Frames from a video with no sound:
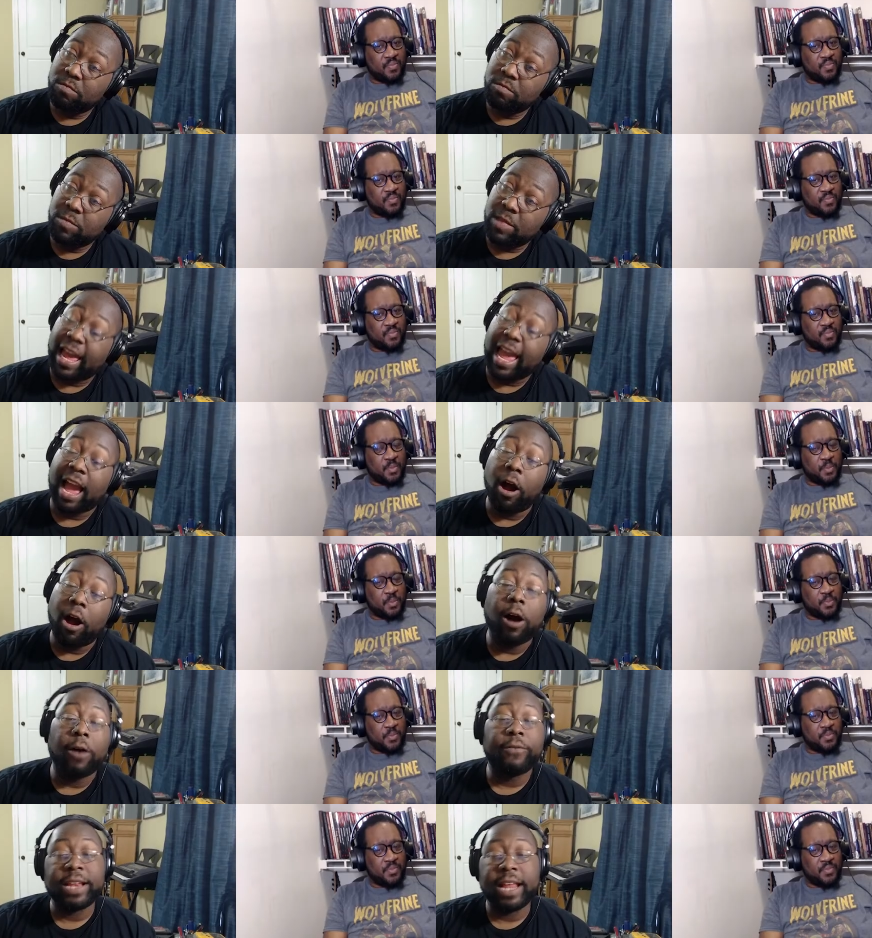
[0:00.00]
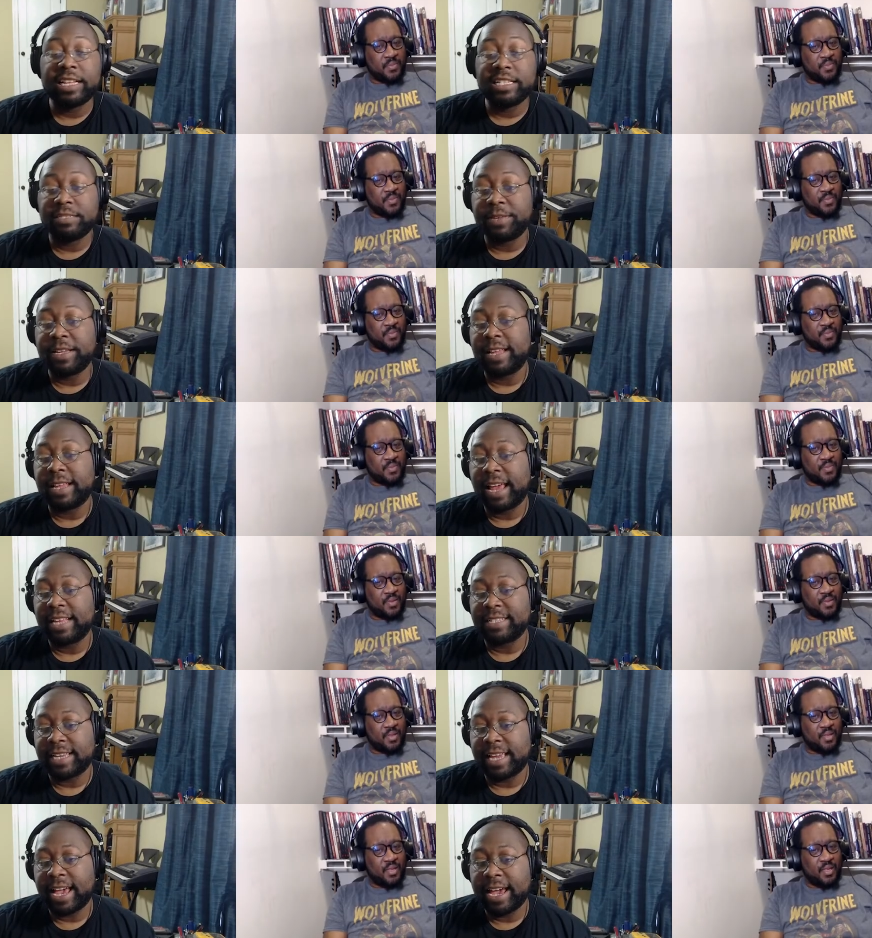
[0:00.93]
Speaker 1: Like how often has he been
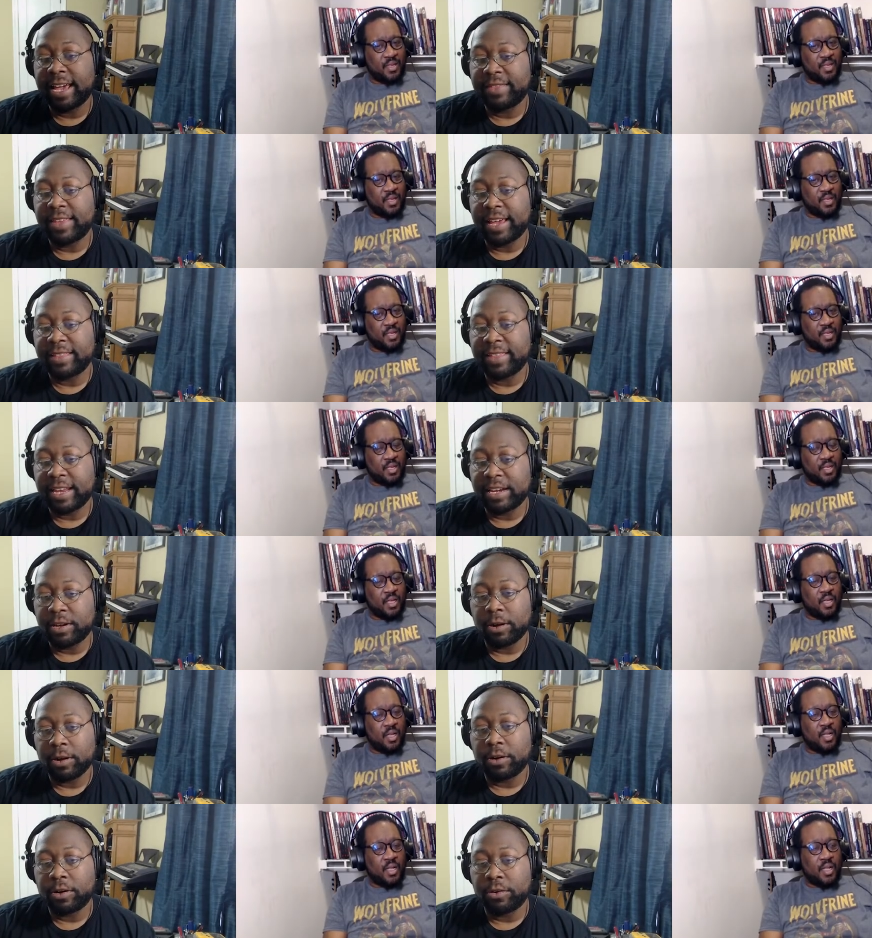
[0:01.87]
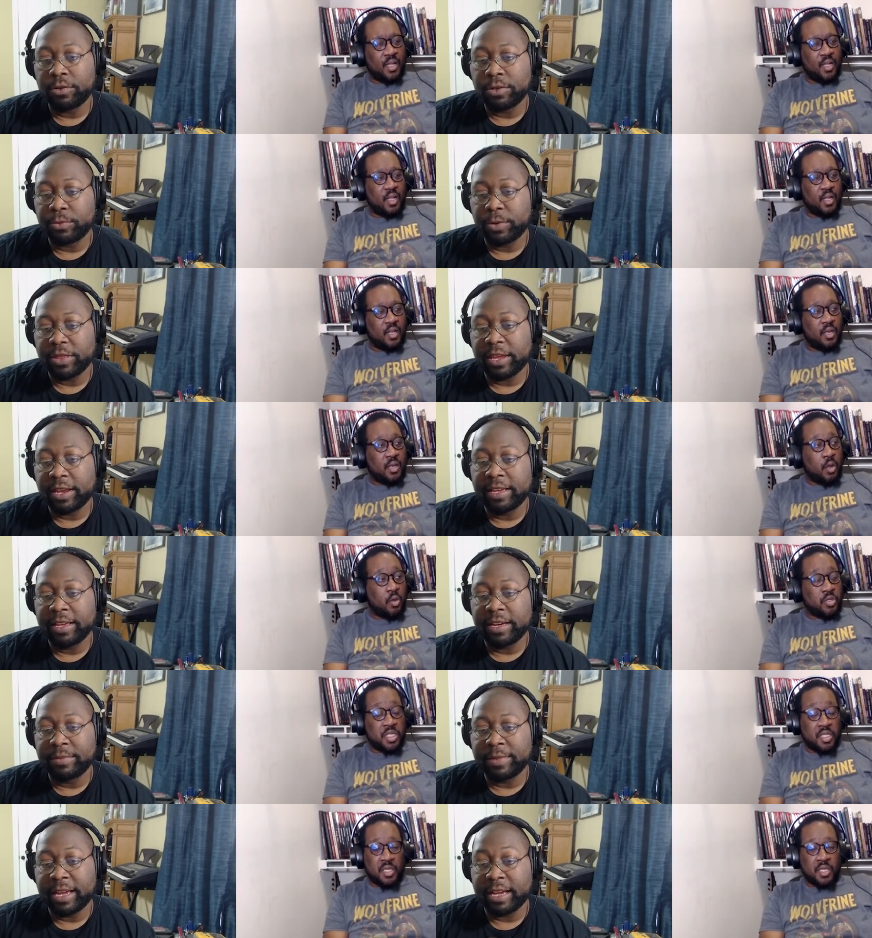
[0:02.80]
has he had that that dark hold within no,
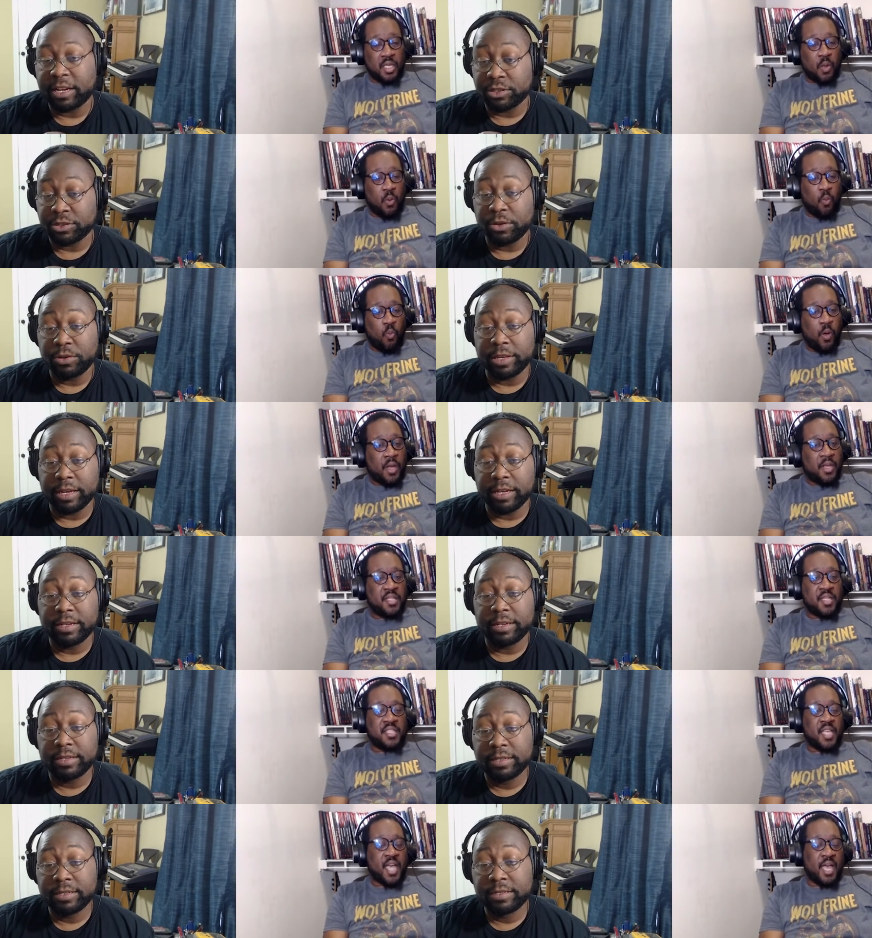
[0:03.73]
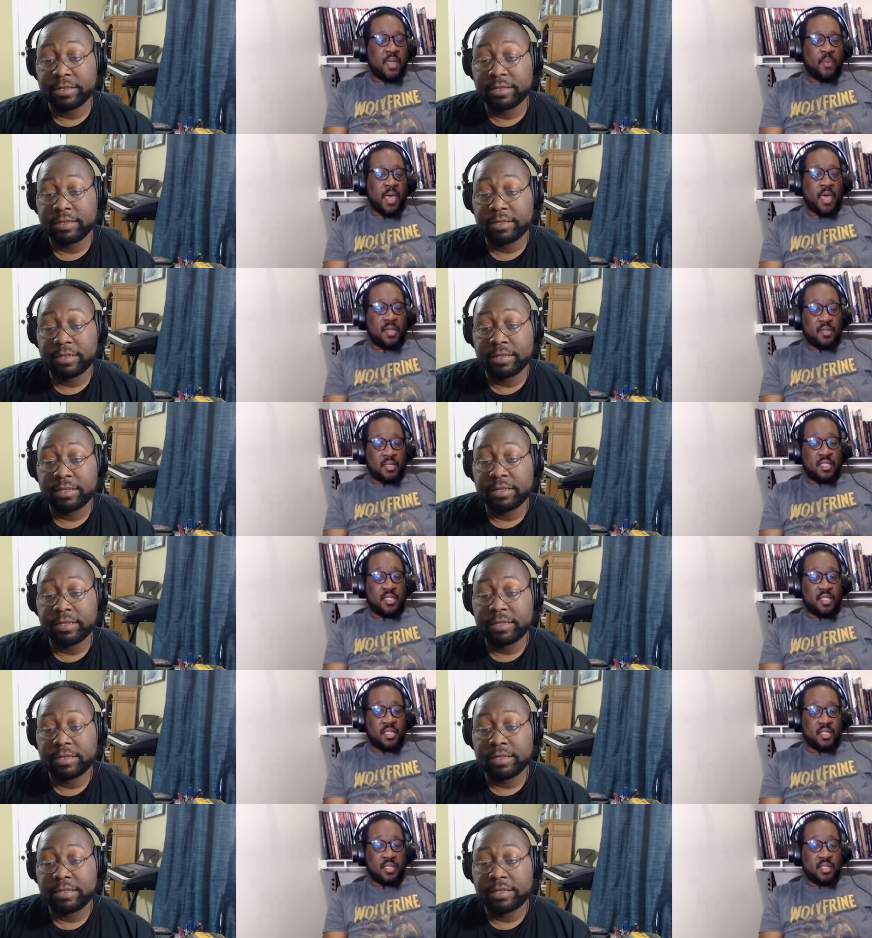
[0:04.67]
just what is the
Speaker 2: time
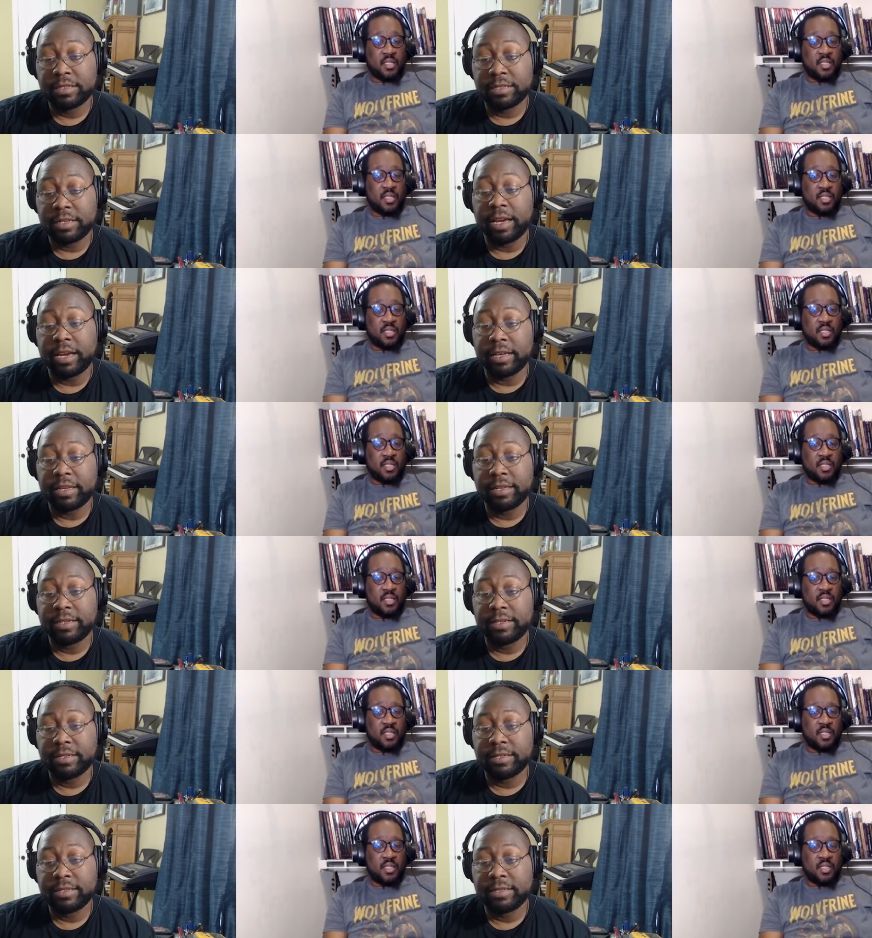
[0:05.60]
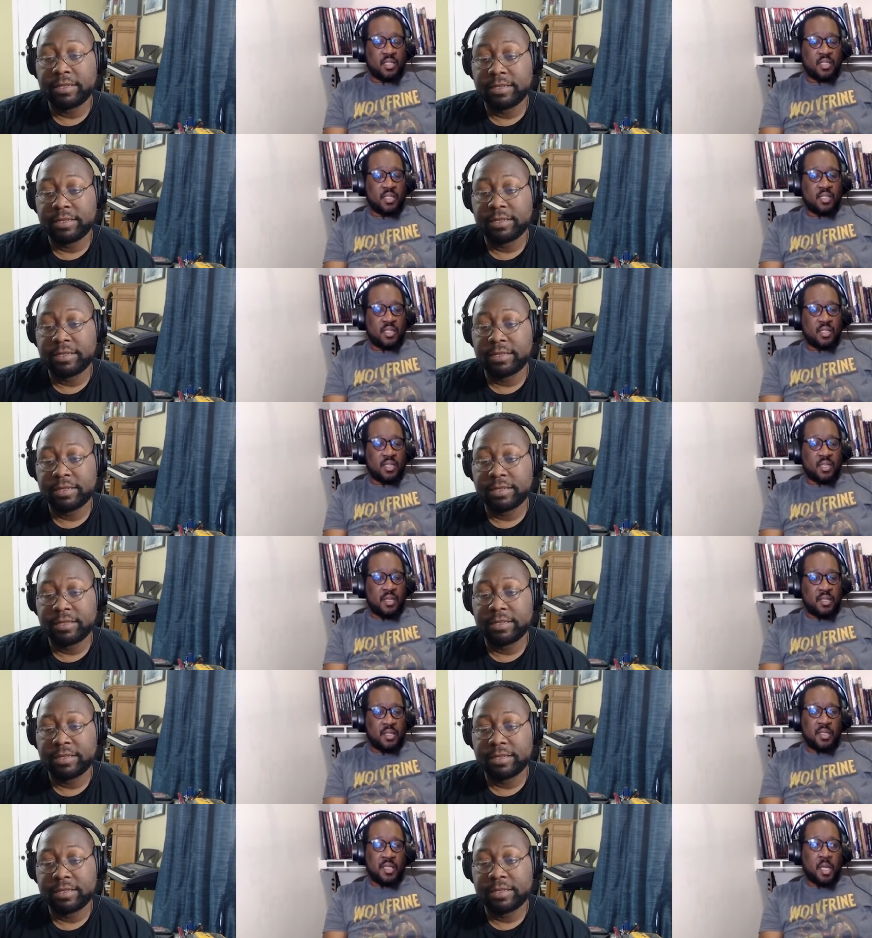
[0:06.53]
passage? Yeah. Cuz
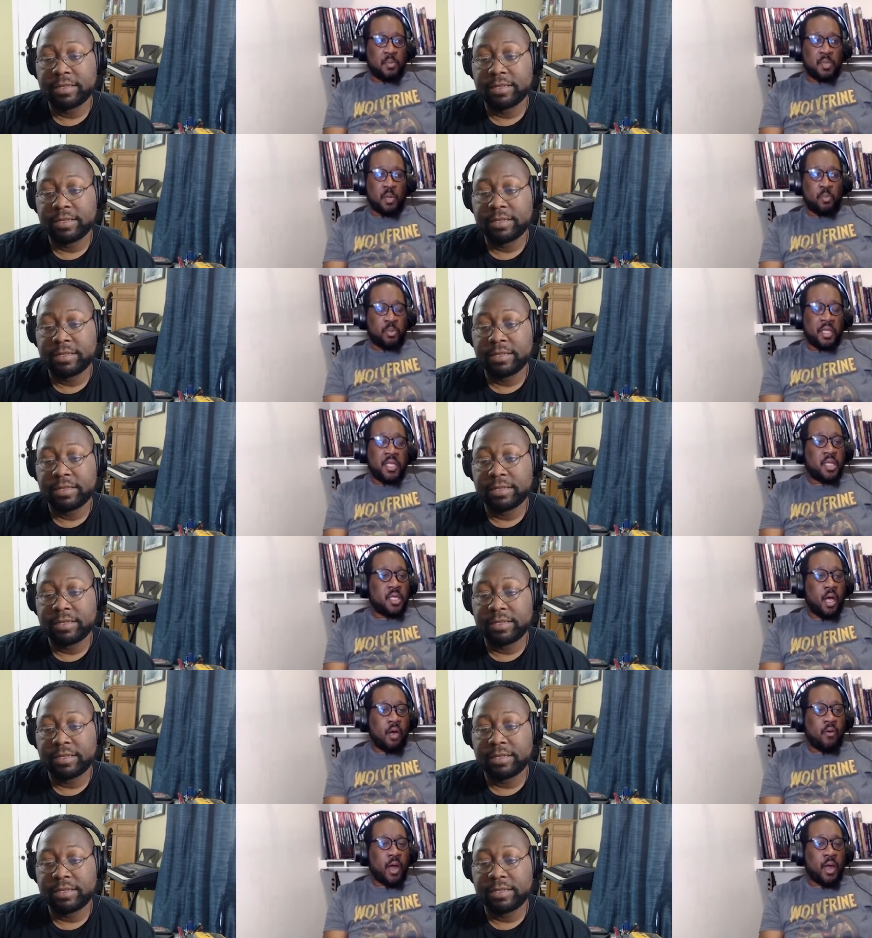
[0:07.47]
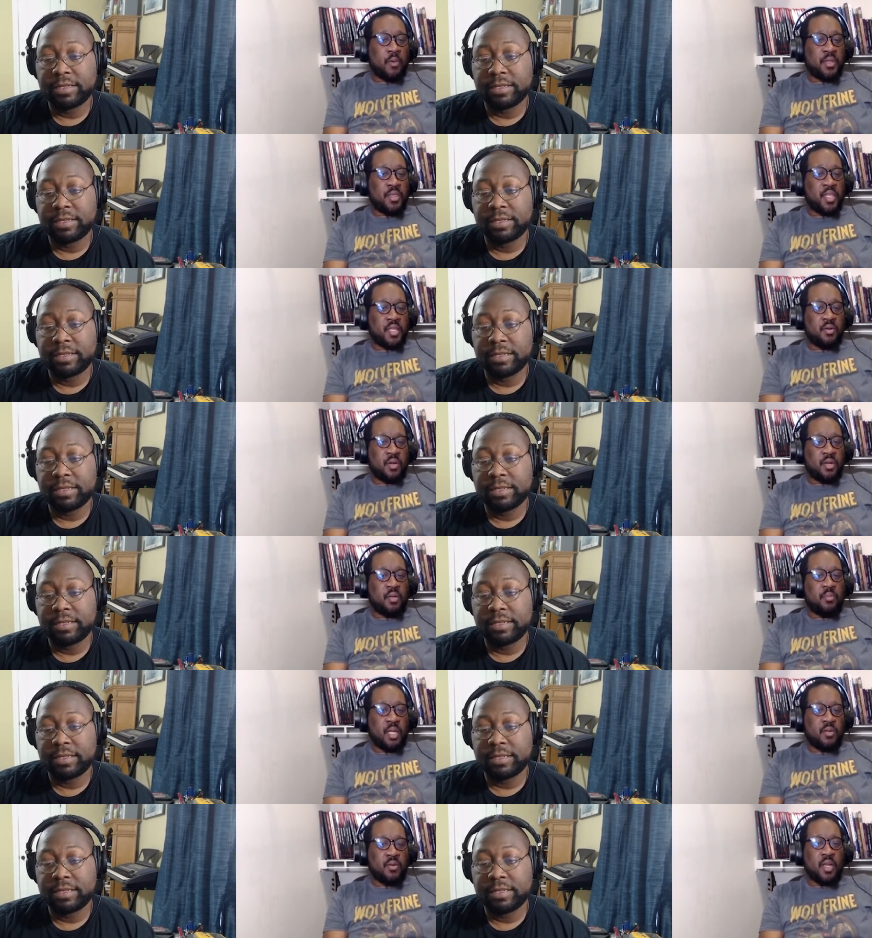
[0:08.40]
he seems completely all right with it during the
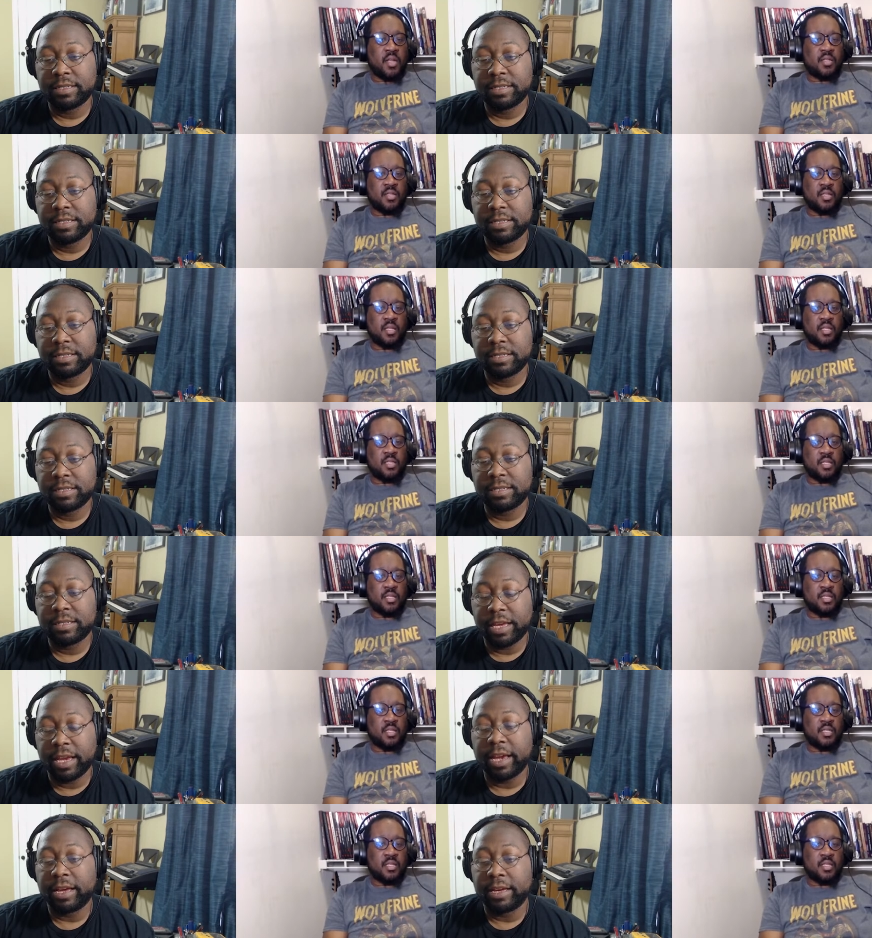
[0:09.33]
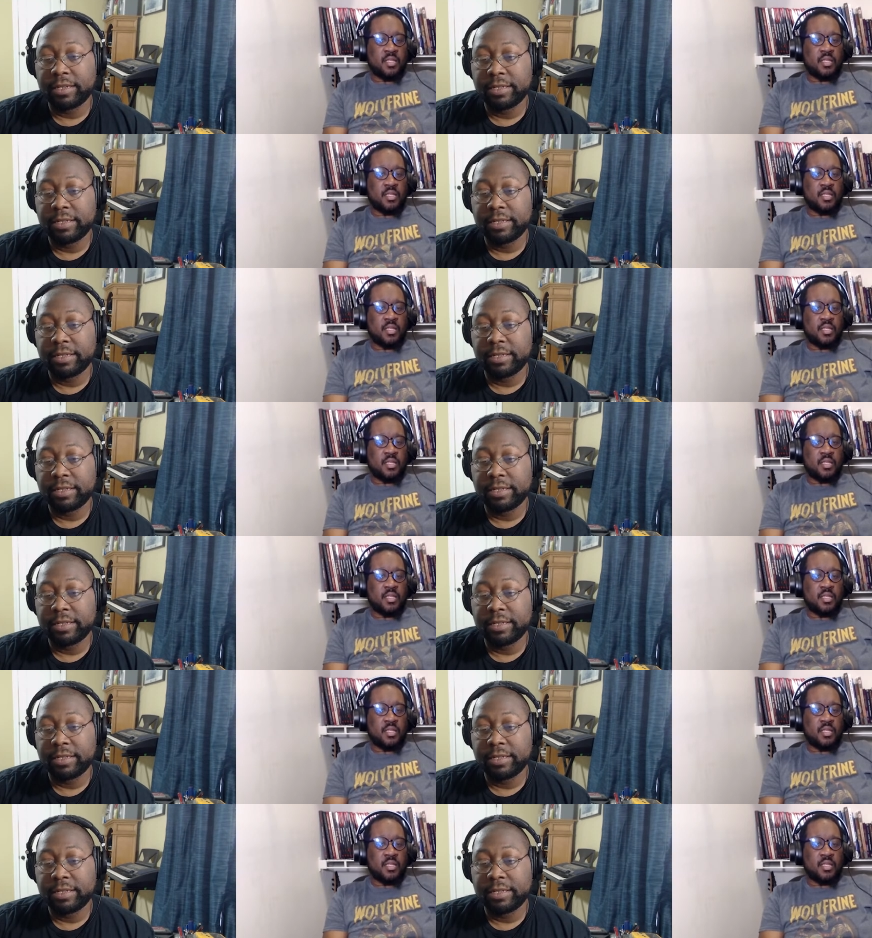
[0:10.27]
mid-credit scene.
Speaker 1: Yeah.